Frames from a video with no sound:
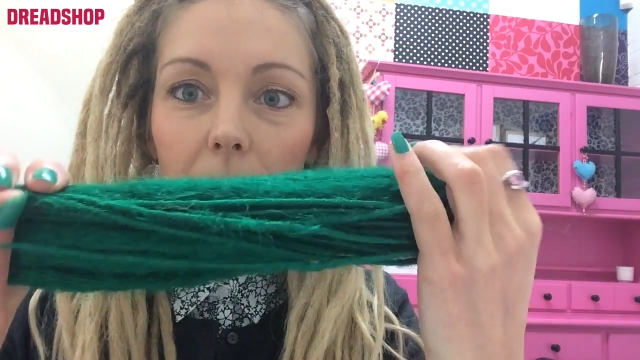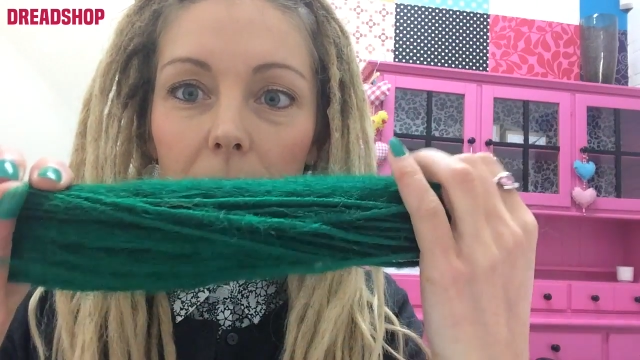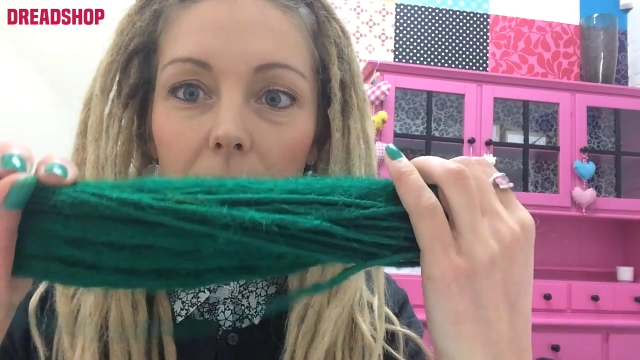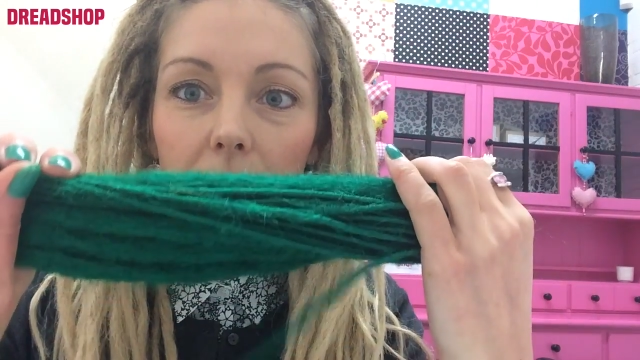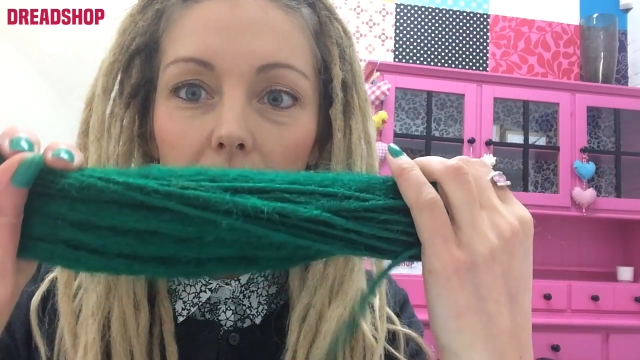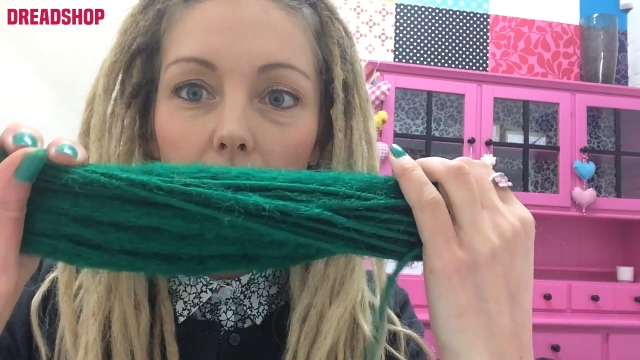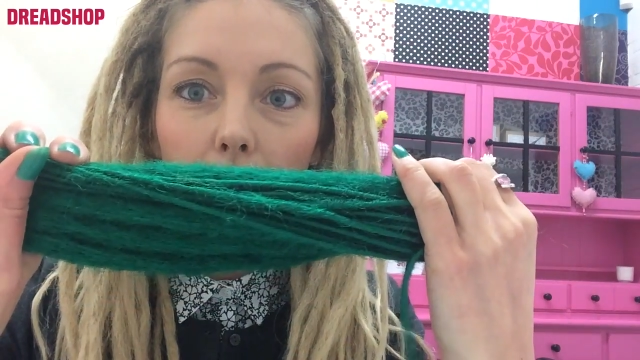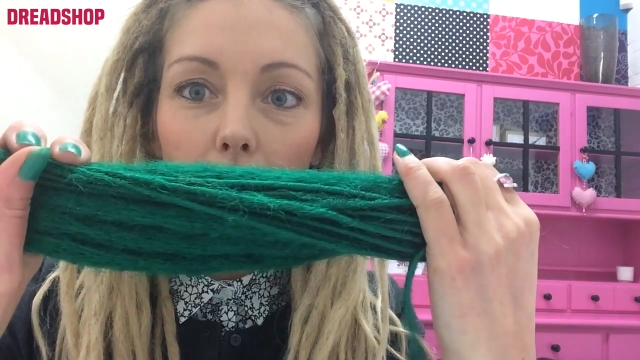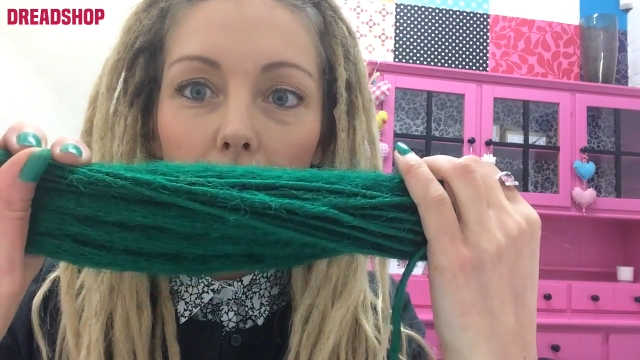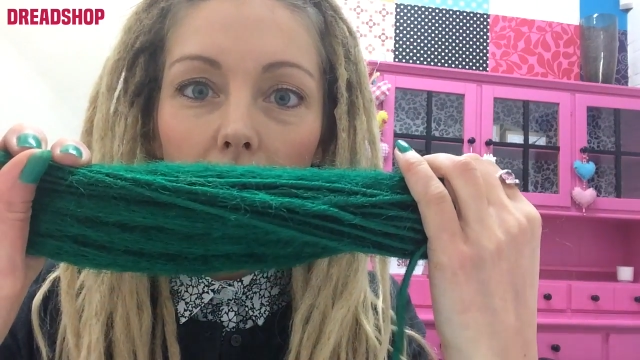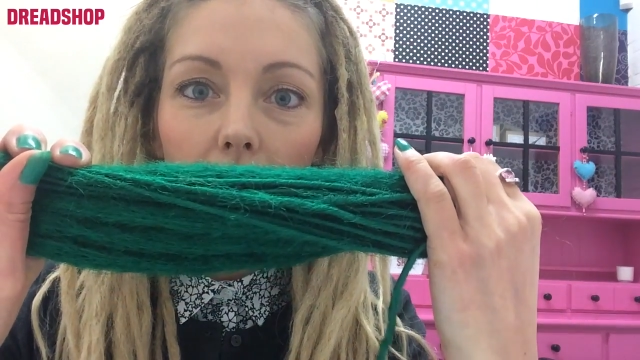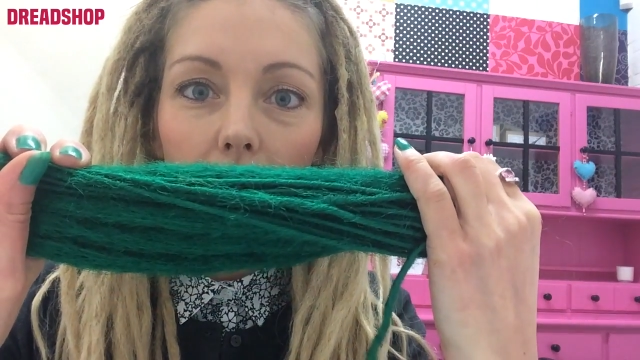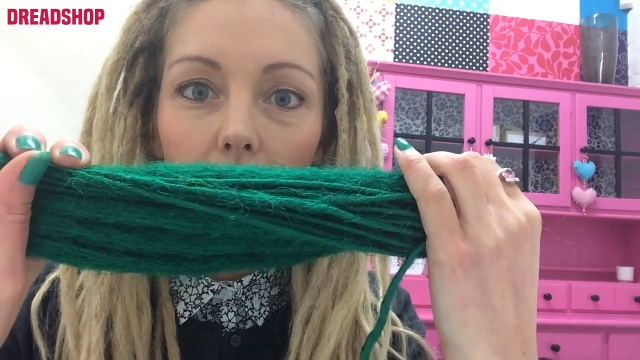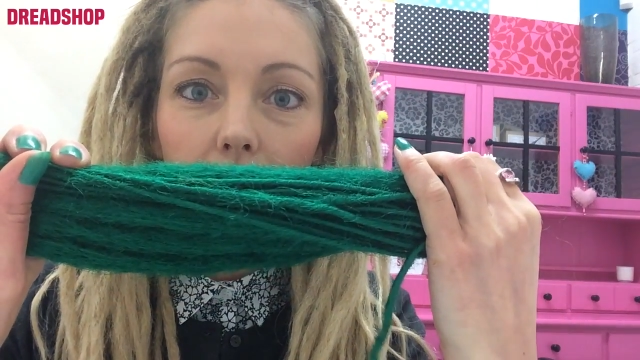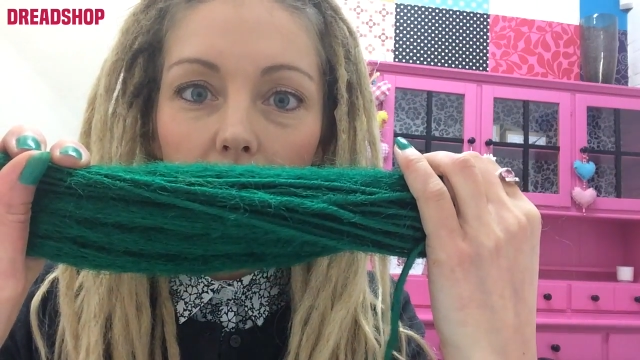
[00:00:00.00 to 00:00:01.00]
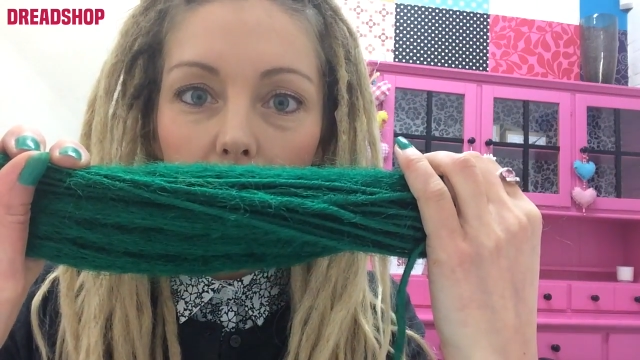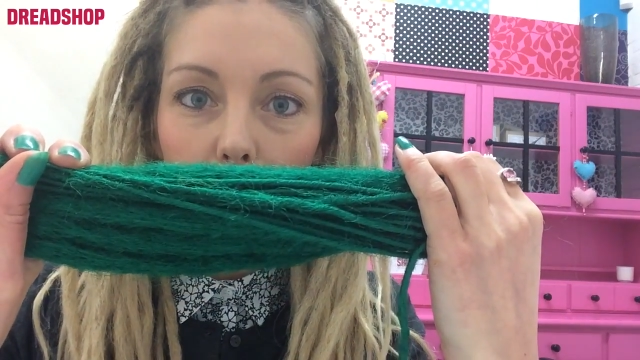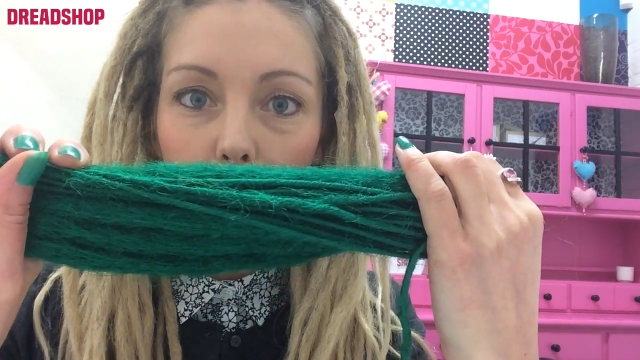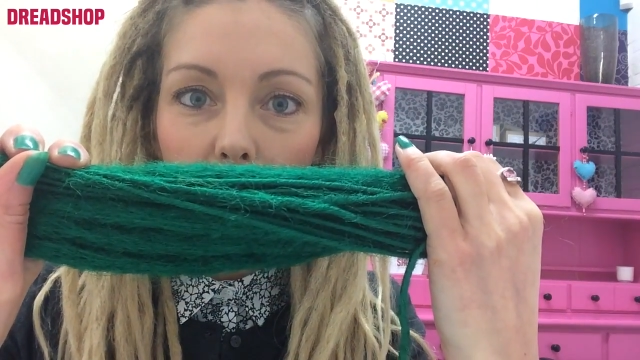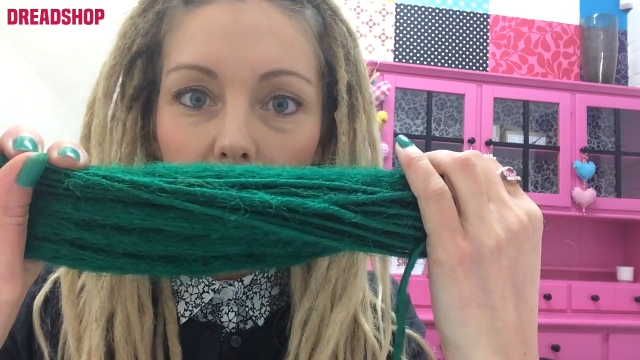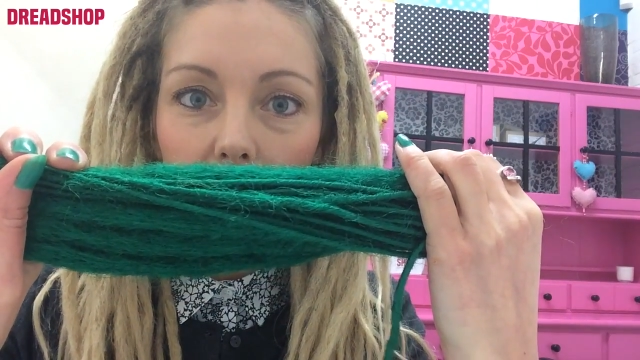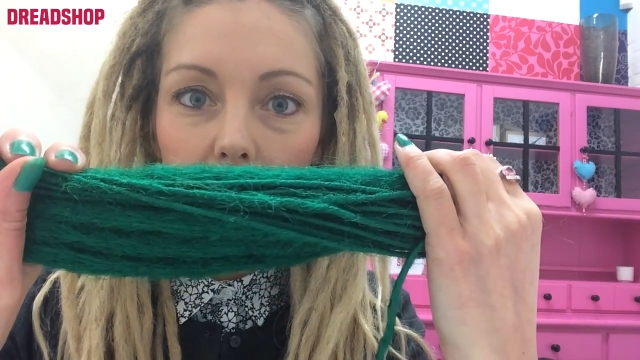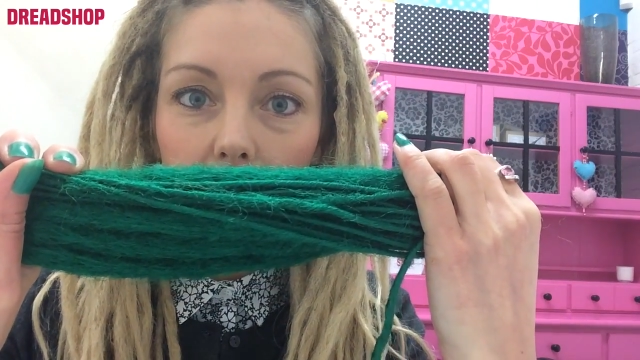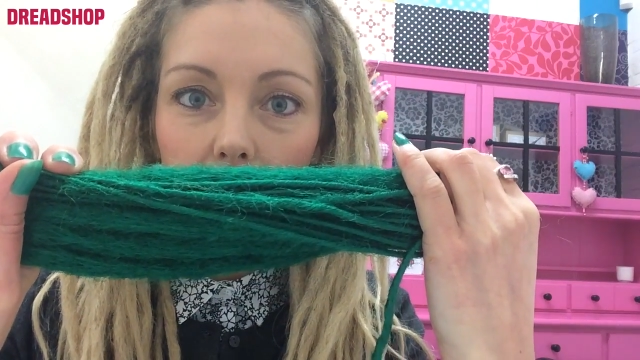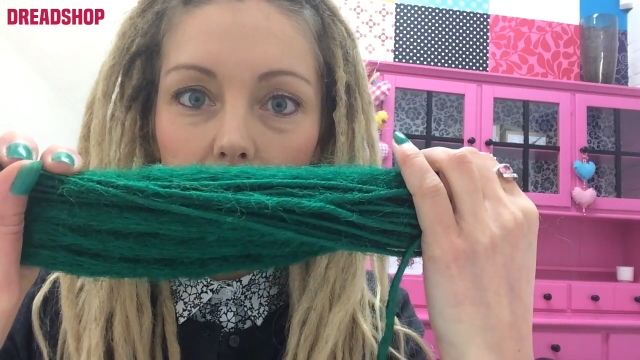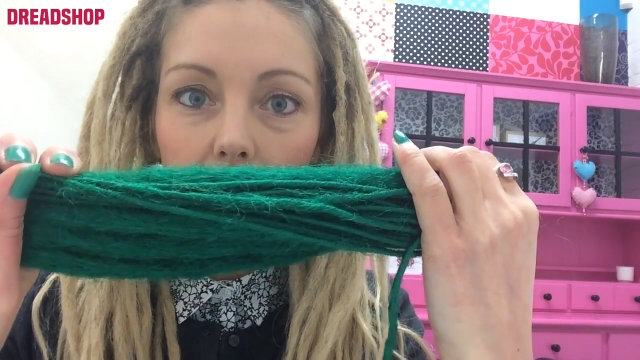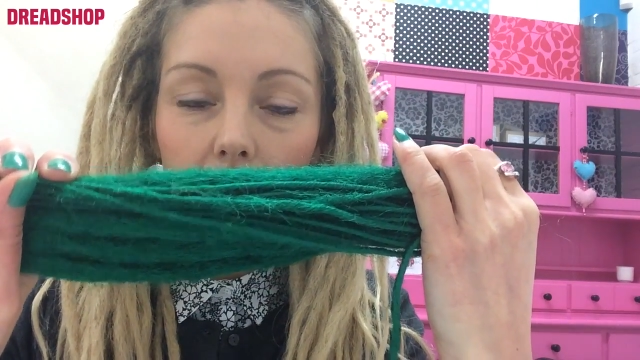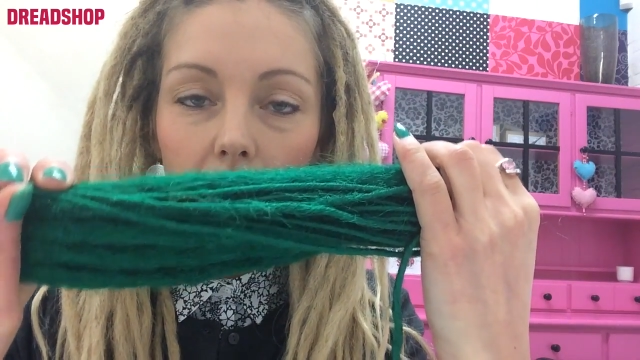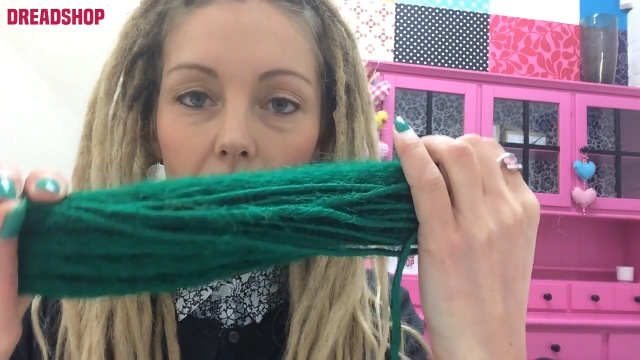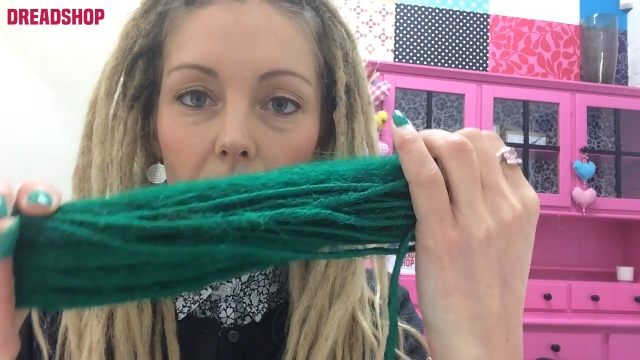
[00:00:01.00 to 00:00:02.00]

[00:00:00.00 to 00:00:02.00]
some thin packs.